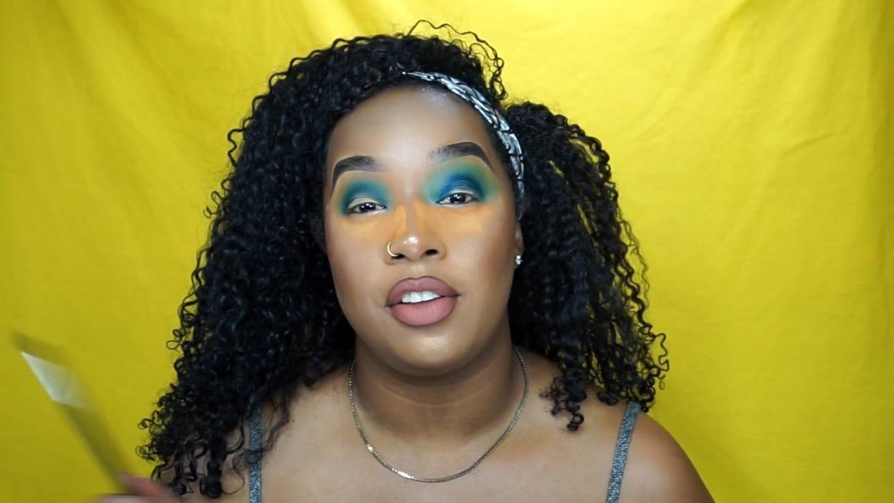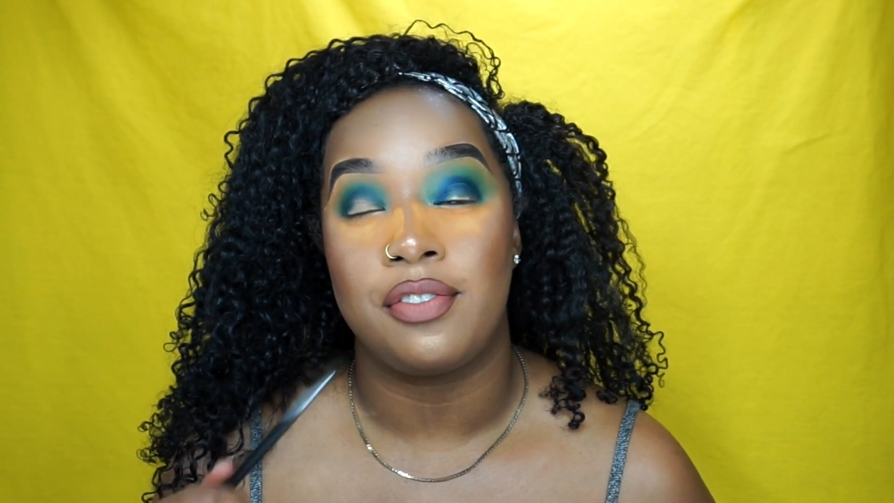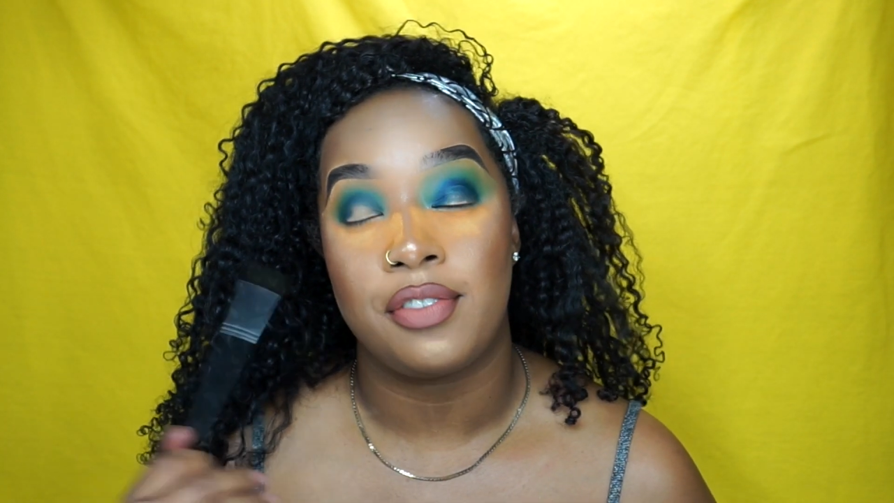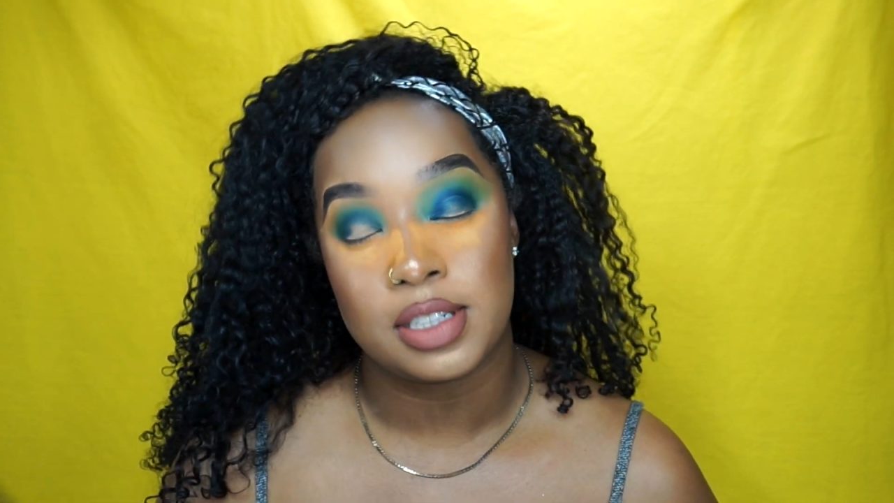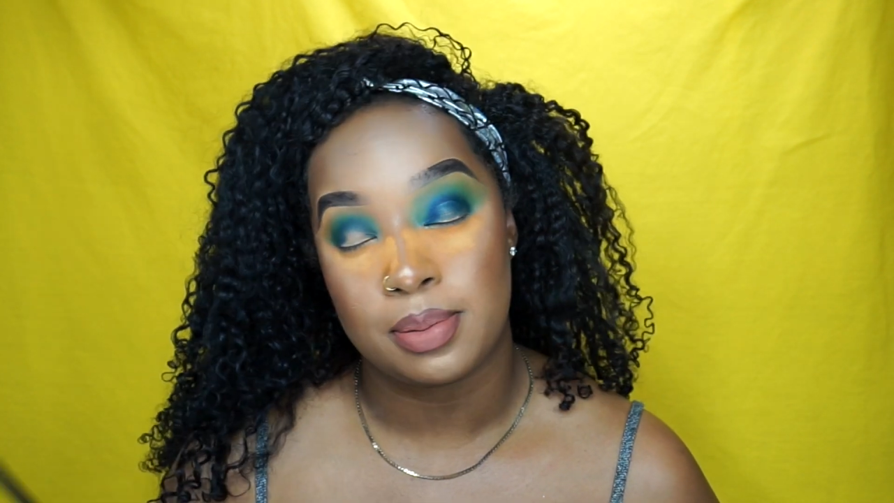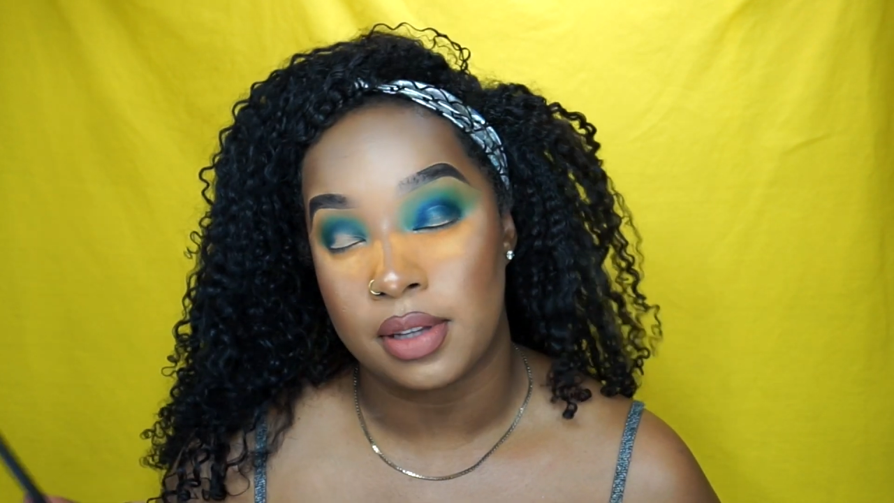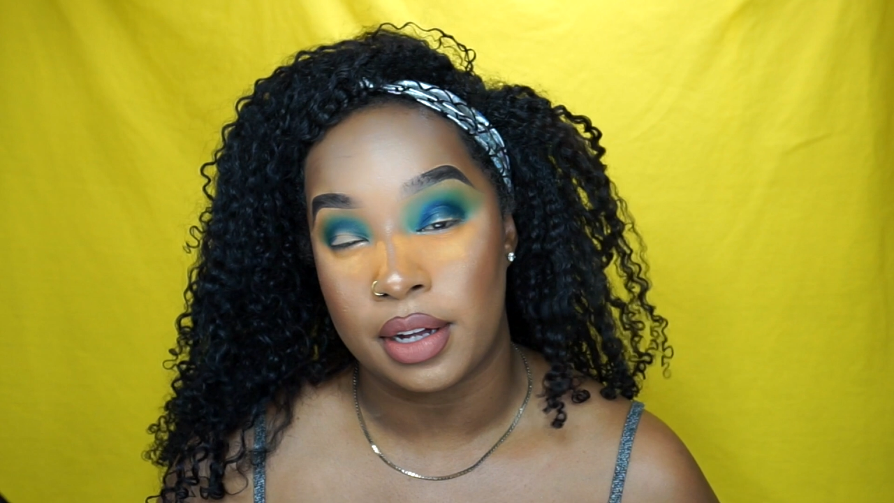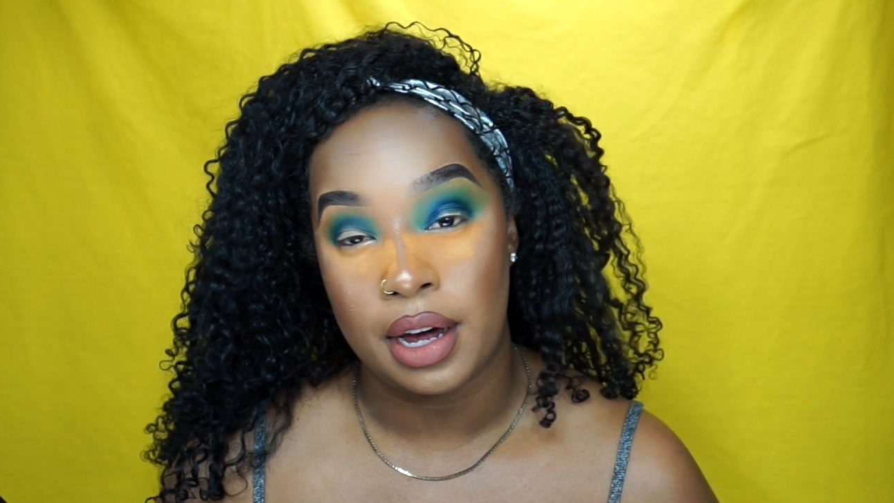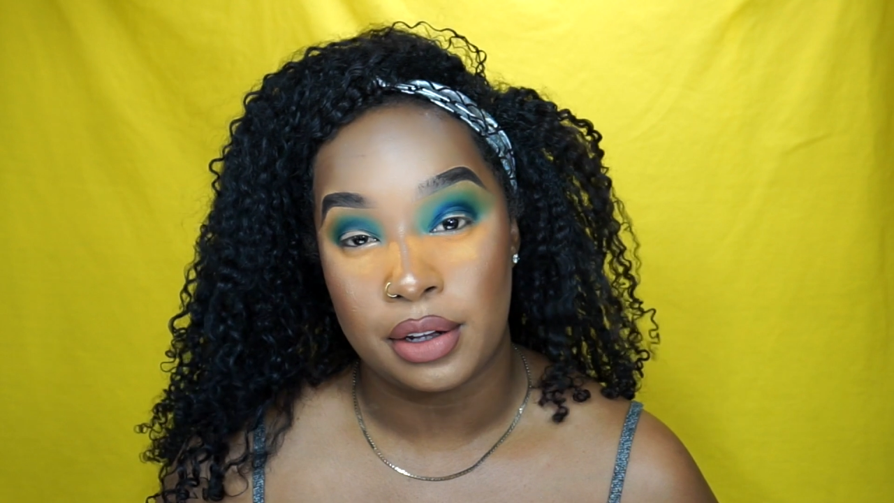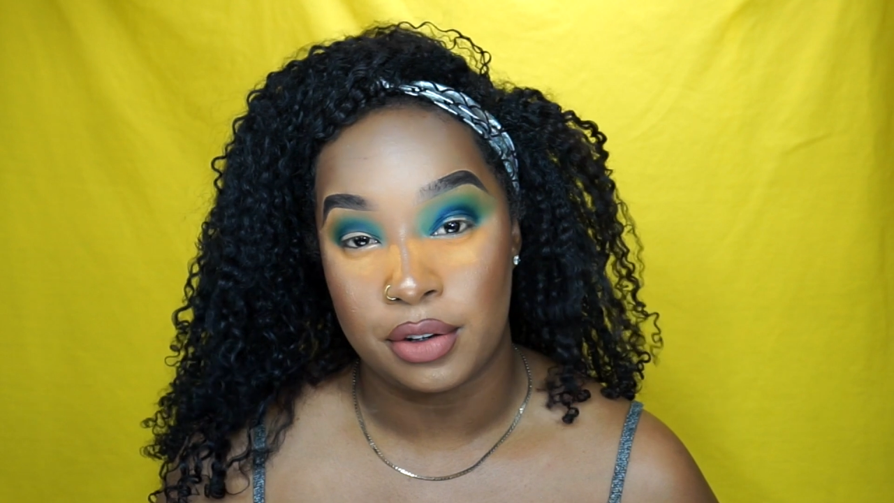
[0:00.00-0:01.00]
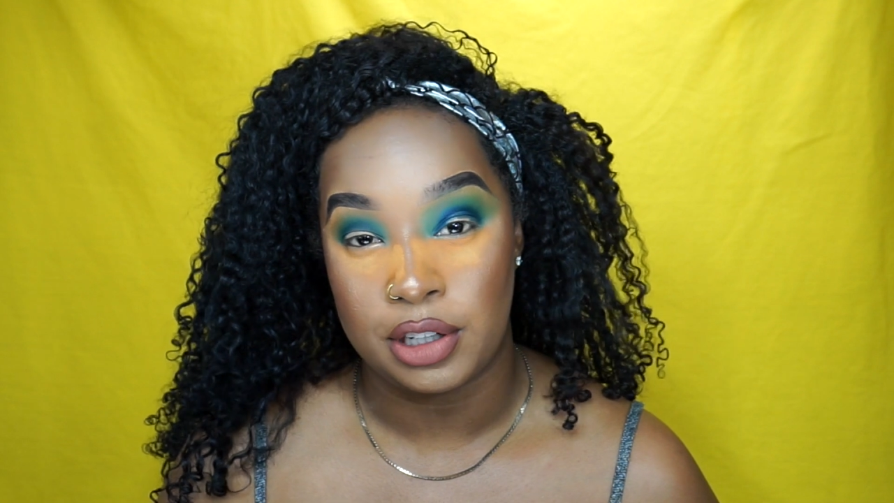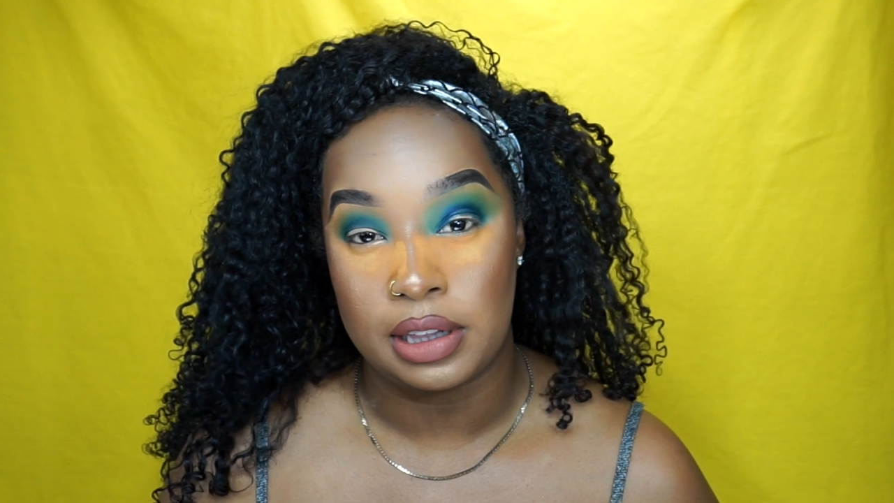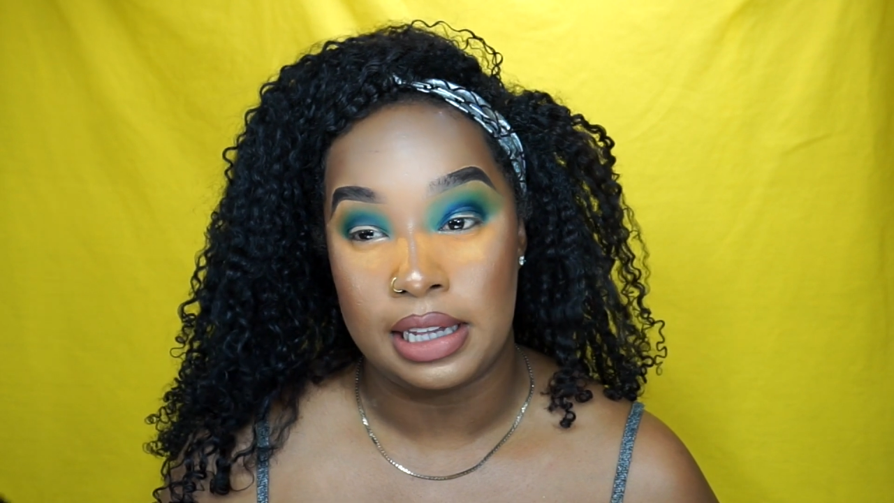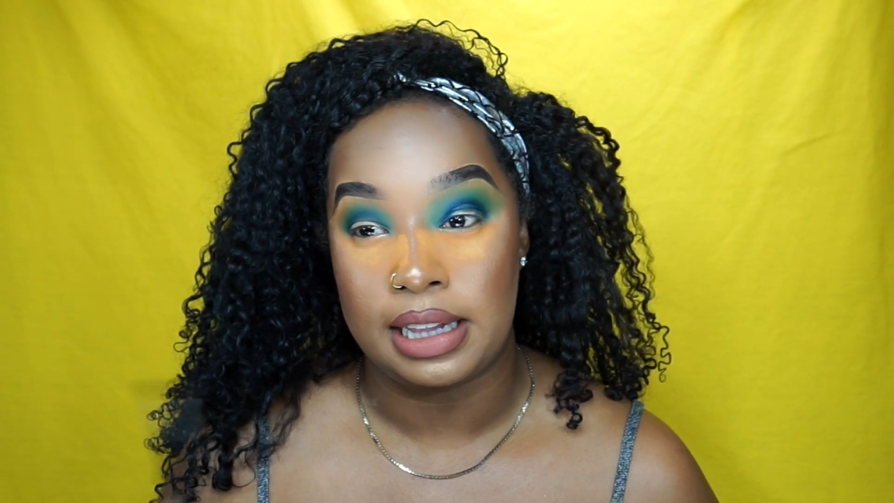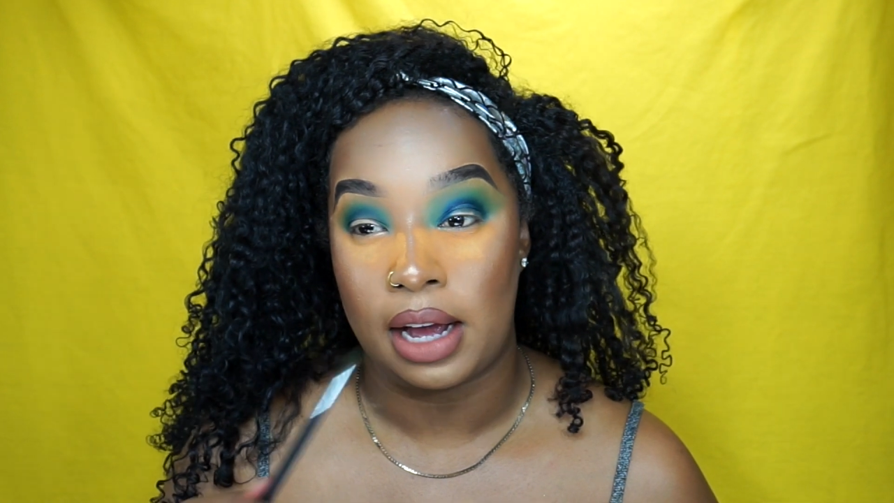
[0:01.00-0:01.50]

you first put the color on your lid,